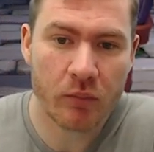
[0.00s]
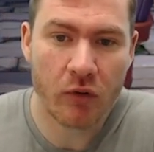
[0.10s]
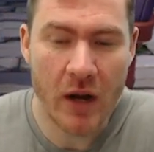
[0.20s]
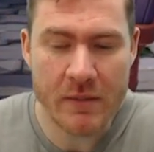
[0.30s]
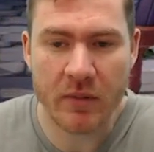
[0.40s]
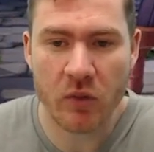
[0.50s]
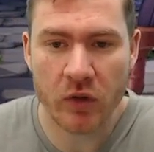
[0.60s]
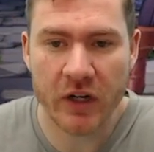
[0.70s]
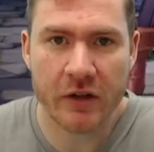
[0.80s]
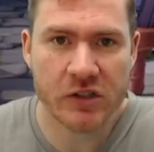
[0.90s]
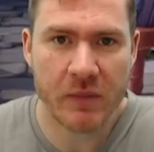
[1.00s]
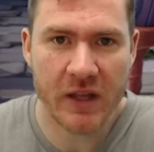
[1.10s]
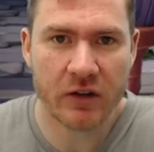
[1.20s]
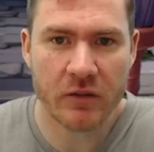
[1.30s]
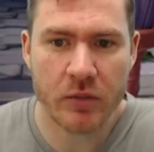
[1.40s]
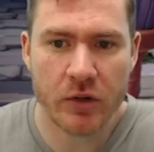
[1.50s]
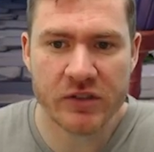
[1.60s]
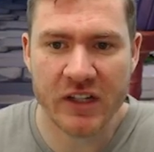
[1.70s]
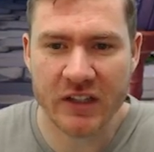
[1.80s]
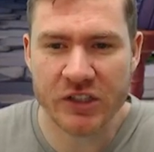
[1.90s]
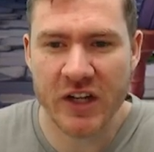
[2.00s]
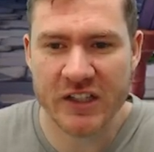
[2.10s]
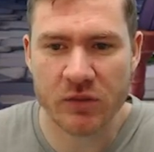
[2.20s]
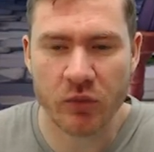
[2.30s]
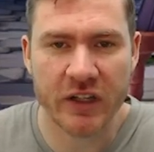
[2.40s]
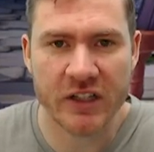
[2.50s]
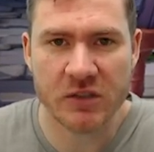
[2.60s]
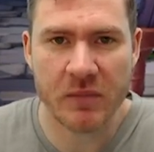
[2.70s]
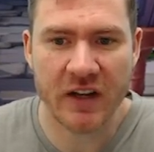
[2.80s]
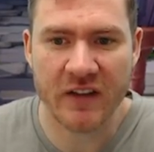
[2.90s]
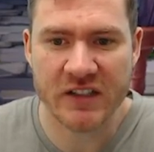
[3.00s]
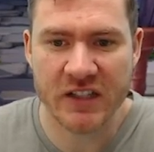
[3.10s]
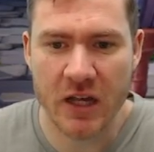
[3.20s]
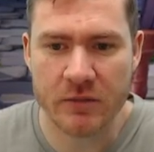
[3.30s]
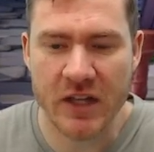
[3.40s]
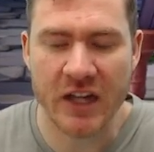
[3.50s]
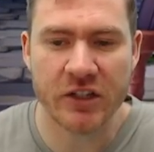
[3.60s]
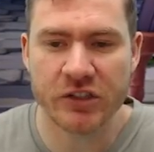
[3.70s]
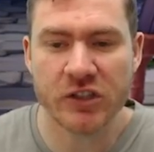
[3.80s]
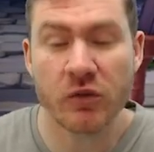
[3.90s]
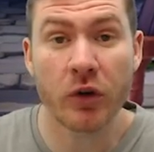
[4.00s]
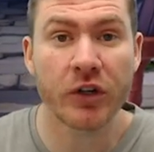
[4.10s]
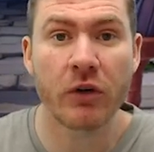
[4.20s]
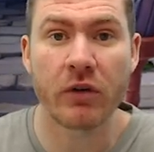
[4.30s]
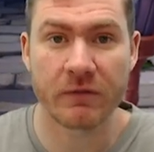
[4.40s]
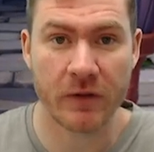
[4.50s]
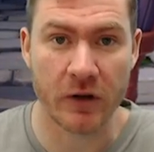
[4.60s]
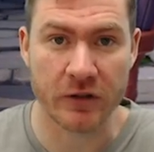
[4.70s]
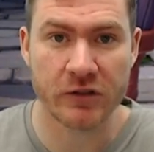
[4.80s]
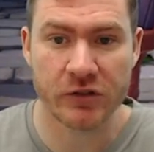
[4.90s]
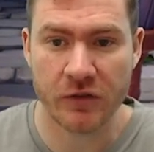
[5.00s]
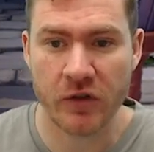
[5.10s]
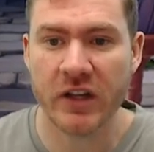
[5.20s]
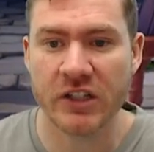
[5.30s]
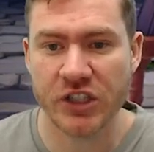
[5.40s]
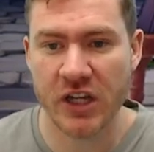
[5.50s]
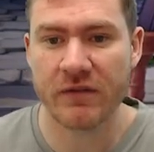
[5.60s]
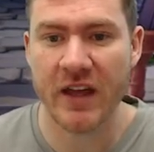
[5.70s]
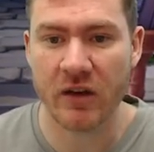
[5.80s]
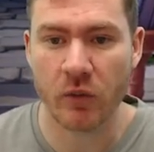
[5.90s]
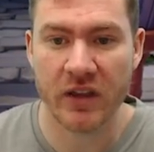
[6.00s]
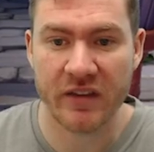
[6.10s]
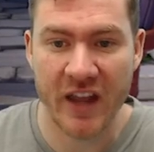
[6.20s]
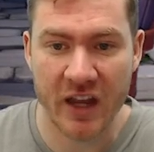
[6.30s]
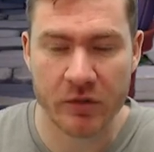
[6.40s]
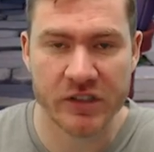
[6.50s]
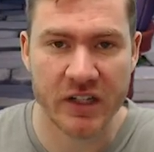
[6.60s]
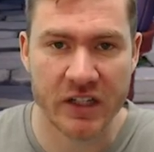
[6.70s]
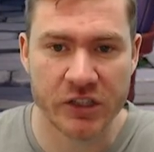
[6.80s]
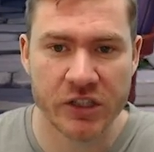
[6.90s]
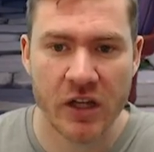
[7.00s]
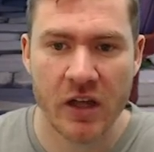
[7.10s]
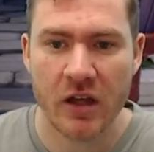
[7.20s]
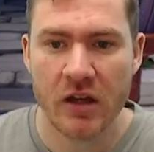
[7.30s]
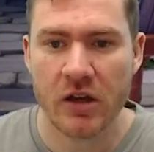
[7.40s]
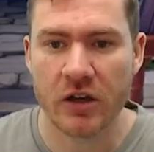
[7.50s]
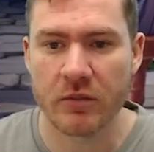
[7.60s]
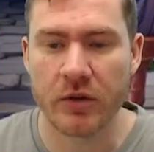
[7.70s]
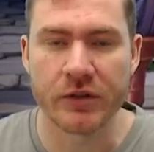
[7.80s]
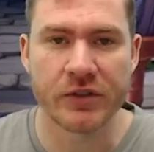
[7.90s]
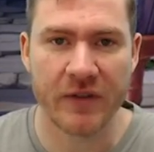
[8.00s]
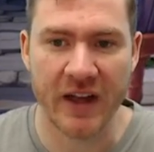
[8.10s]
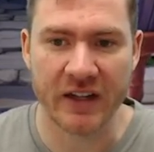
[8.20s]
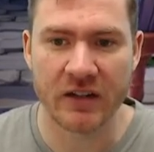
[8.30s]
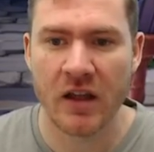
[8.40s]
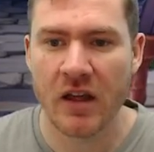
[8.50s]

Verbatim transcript: probably want to go speed on the boots unless you had some really good speed in the subs. You just want her going first. So if you can achieve that with attack percentage on the boots, fine.